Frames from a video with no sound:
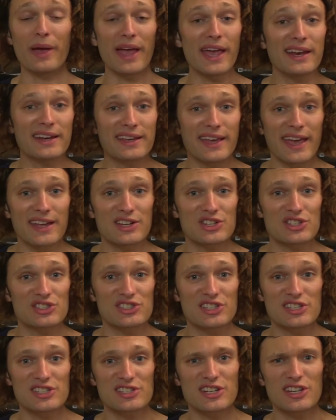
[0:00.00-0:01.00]
Bay and Cajun
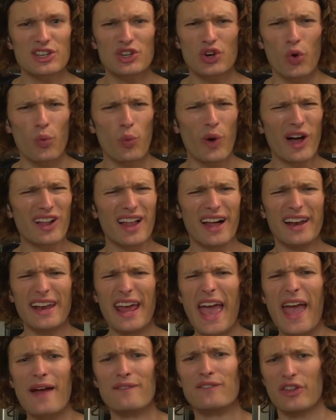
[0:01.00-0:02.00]
seasoning go well on
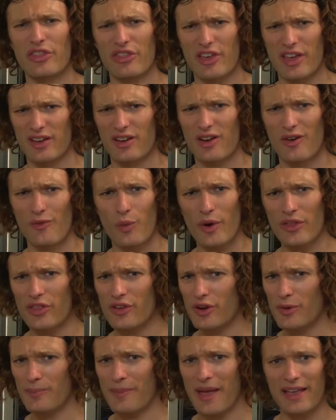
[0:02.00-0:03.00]
everything. Whether
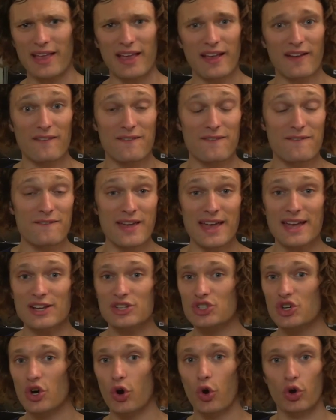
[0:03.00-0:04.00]
you're making
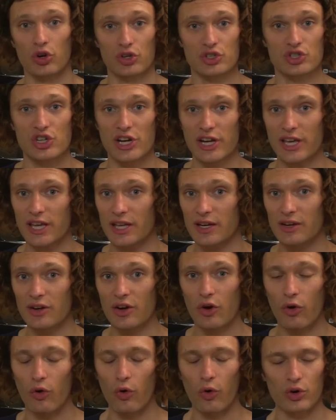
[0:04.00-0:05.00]
fish or chicken
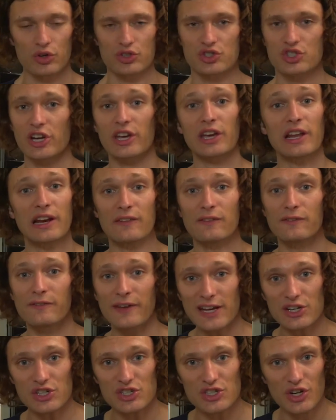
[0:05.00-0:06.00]
and
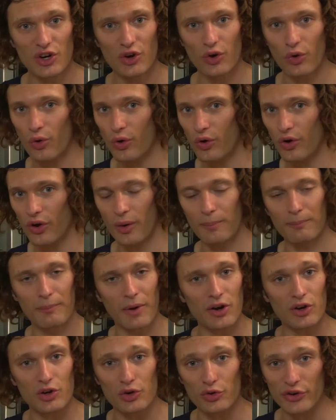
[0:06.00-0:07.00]
fish, or a
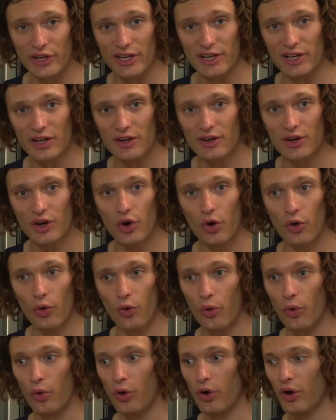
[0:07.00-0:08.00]
margarita,
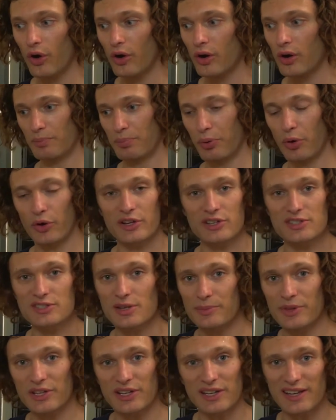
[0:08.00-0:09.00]
or putting
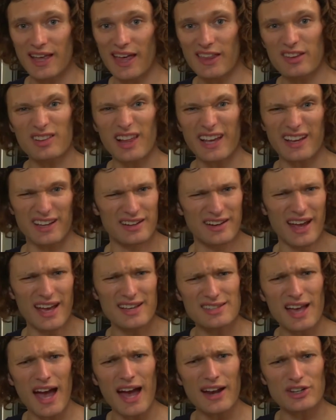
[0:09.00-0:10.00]
something together like a
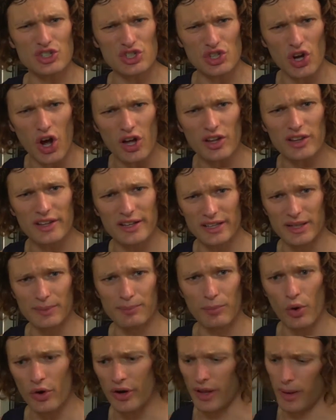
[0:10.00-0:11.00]
nice hot chocolate in the
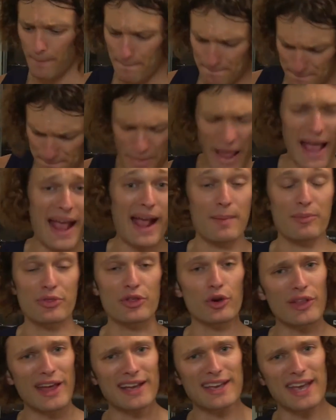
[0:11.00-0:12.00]
morning, bam,
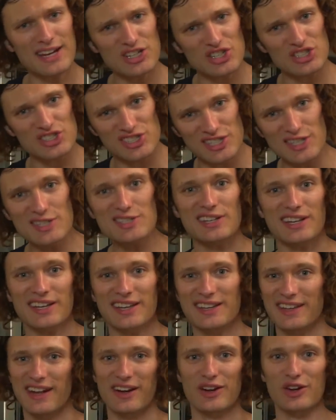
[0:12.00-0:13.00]
throw that Cajun seasoning
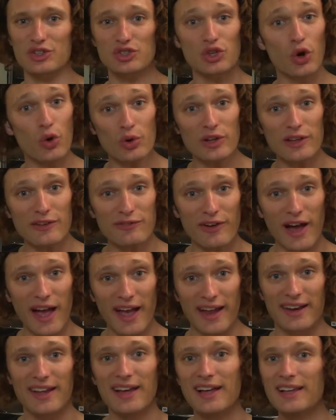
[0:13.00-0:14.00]
in there, you're totally
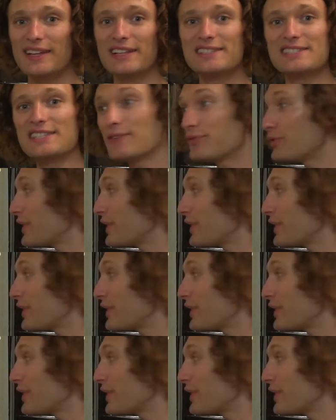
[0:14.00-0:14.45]
fine. Let's see if